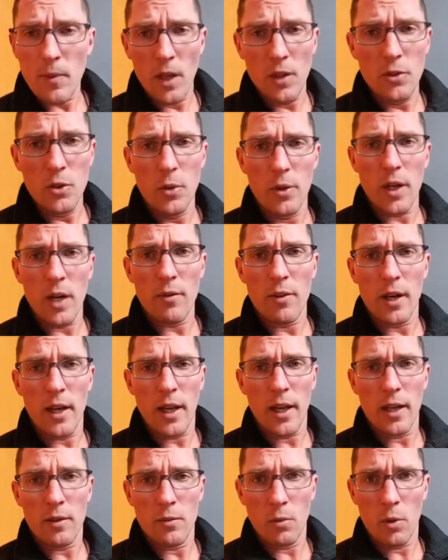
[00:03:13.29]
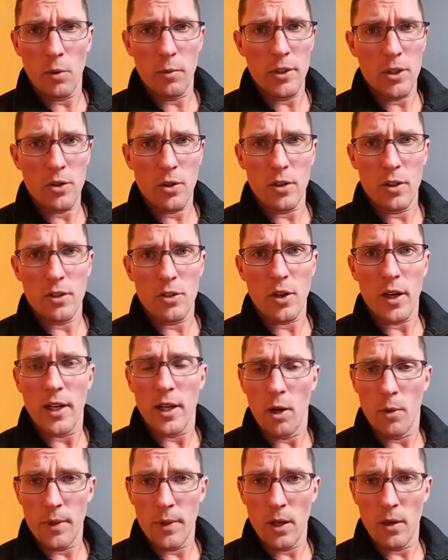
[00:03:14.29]
do whatever, and we'll be sure to try to
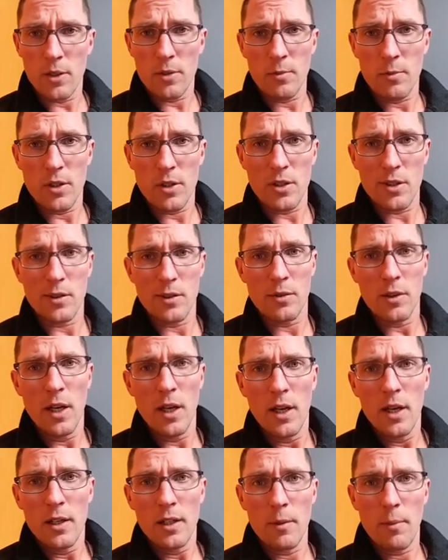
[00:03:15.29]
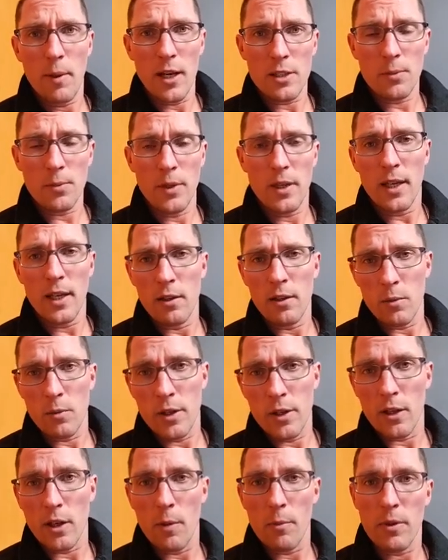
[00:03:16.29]
help you out as much as you possibly can. Or when
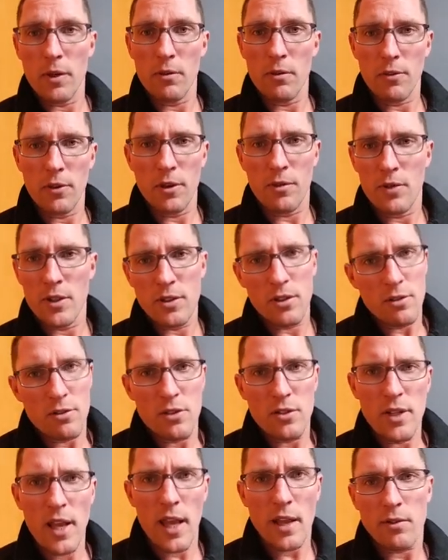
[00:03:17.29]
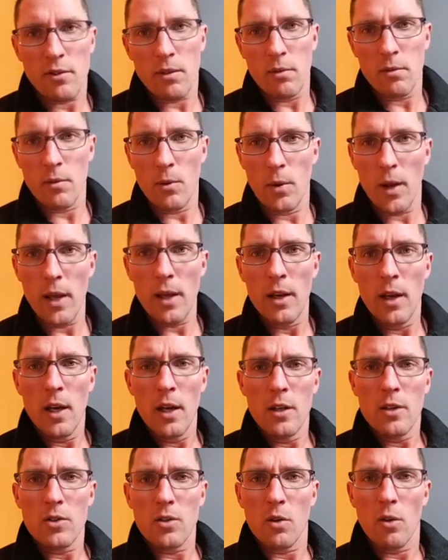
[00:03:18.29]
you're coming in for your visit, just ask. Okay?
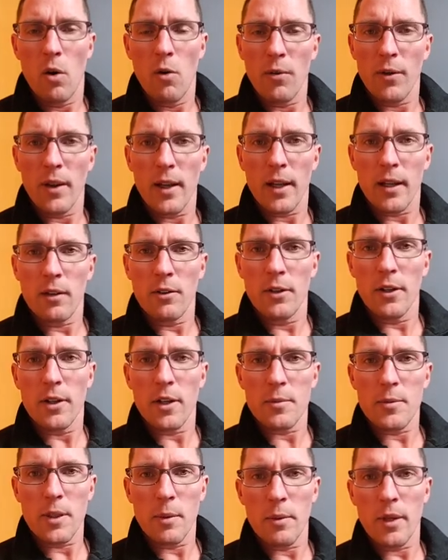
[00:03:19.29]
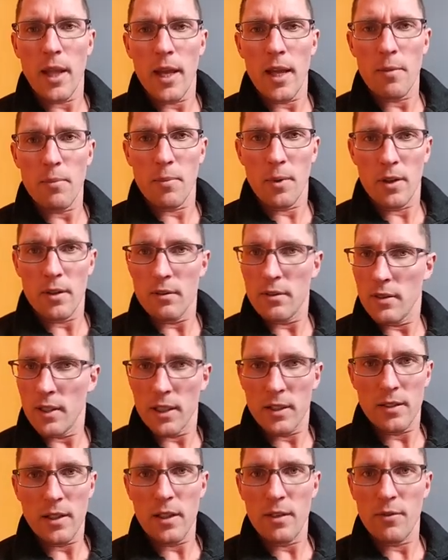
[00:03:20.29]
So hopefully that cleared up some of that. But like I
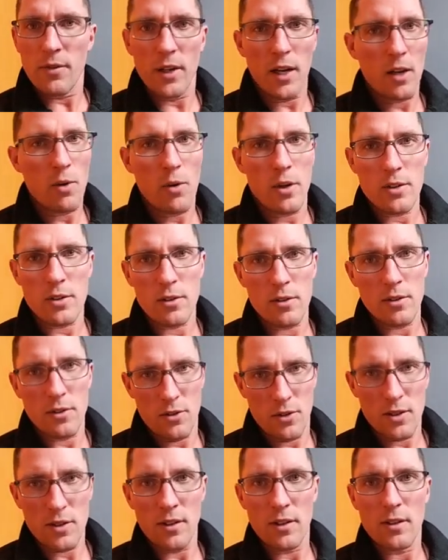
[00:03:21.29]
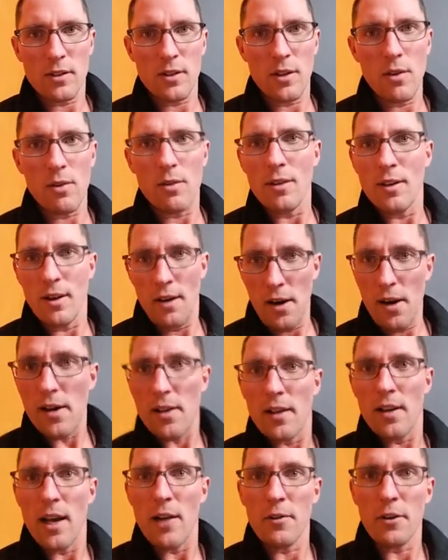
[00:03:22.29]
said, if you got questions, just let us know. All right.
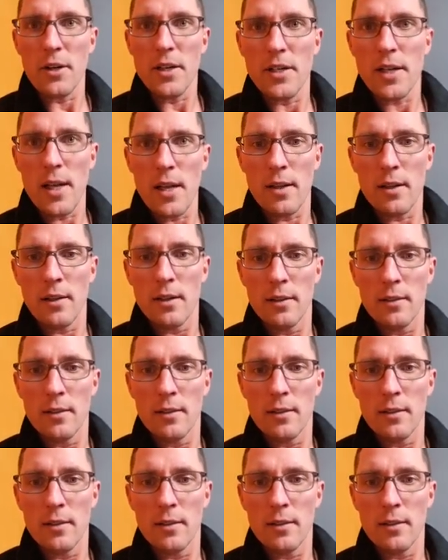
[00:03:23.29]
Have a great day.